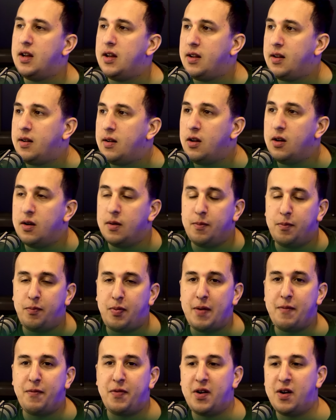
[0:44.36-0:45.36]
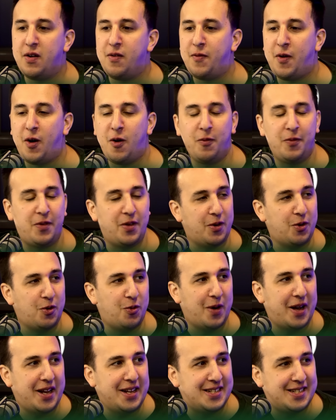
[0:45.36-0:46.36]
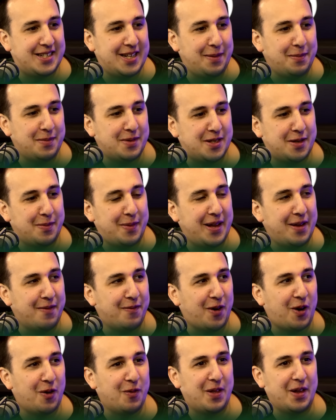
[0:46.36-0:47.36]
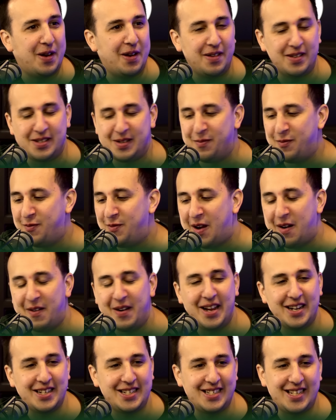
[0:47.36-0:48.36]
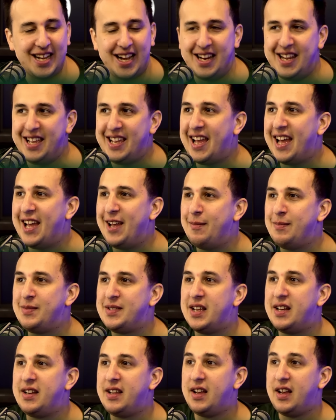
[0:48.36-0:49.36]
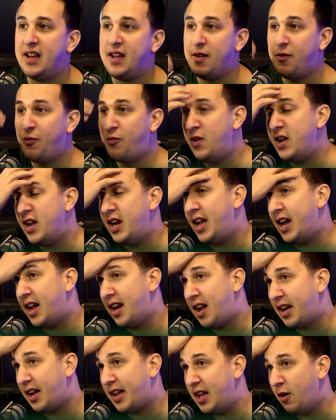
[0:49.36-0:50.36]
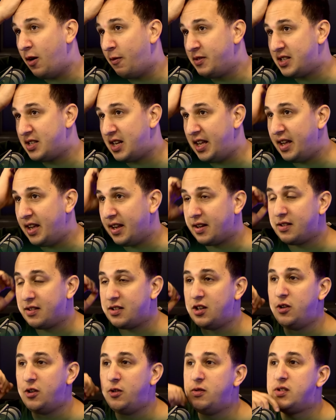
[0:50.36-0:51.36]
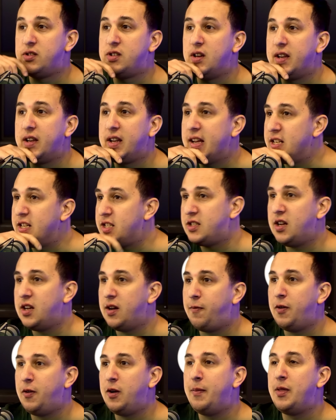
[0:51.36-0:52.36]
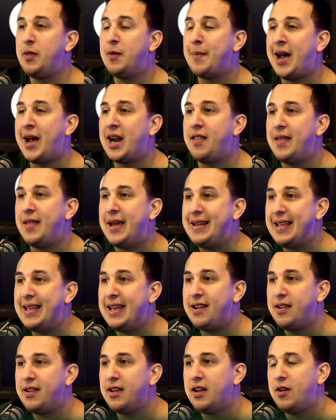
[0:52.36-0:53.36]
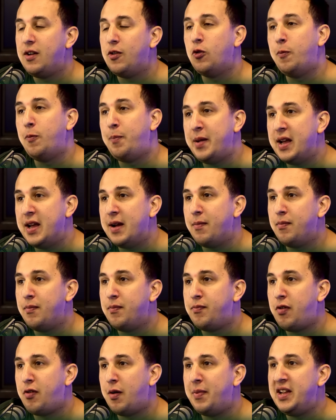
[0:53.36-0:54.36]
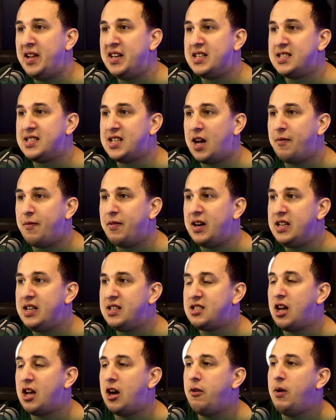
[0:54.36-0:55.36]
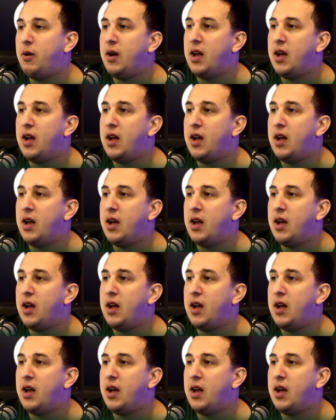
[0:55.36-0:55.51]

look, Brentford are involved, always seems to be involved in some very entertaining games, and really unlucky, obviously, to lose against Fulham in the manner they did, albeit probably deservedly so.